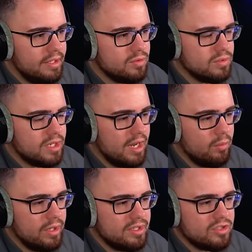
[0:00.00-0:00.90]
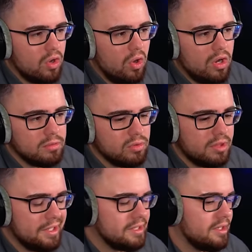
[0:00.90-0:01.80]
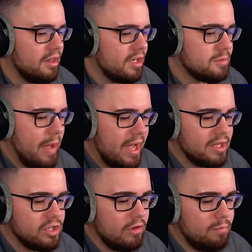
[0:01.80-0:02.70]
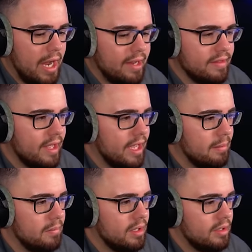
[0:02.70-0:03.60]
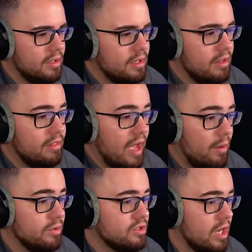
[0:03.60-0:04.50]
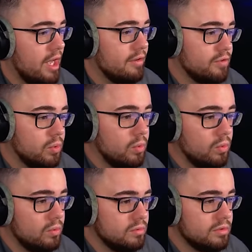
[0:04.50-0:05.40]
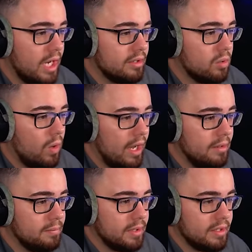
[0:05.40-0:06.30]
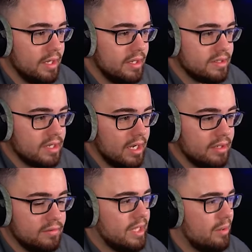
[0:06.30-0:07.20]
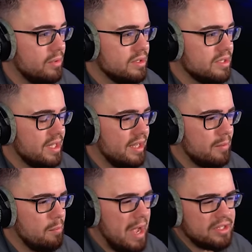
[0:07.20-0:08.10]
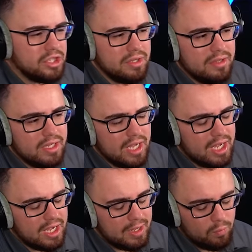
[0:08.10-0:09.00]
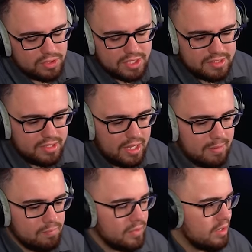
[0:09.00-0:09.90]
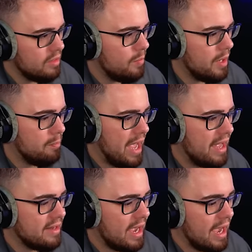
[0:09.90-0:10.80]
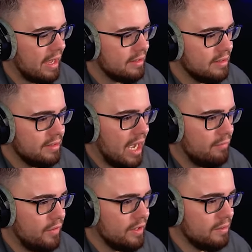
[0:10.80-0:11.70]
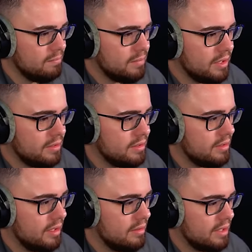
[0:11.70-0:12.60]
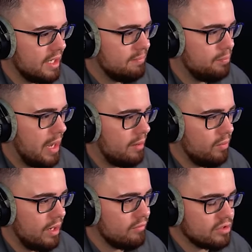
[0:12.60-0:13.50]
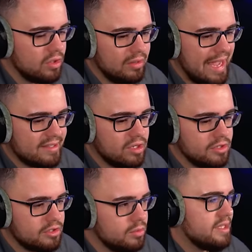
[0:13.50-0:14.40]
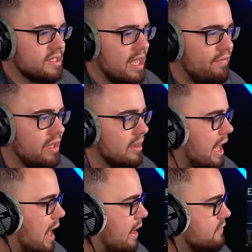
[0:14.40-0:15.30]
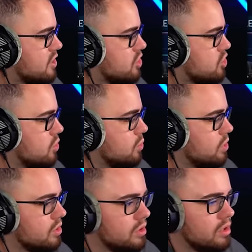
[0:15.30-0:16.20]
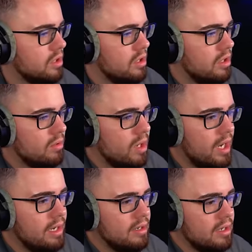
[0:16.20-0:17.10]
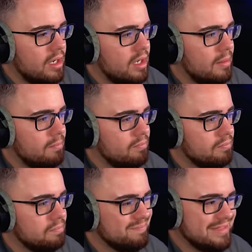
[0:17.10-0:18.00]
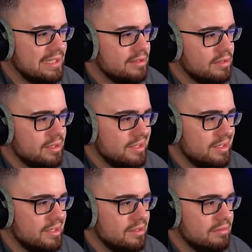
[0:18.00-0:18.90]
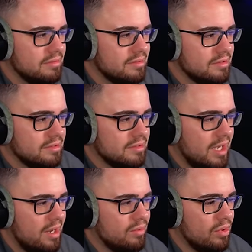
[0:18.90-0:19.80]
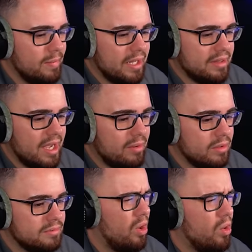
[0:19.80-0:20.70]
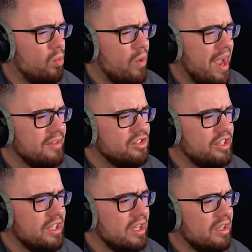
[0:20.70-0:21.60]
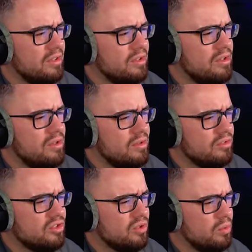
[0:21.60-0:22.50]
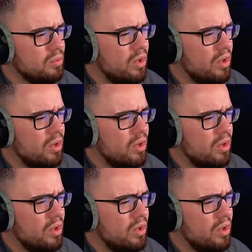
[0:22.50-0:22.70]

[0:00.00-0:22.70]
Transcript: This one's kind of weird. This is all comes with like the deluxe package of buying the game. That one's kind of cool. Not quite, but it is kind of. That one's like matching the, uh, what's his name? The big bad guy. Not Venom, but the, the bat, whatever. It's called Last Hunt suit. Saving lives suit. All right. Um, uh, I don't know about that one. Orantia suit.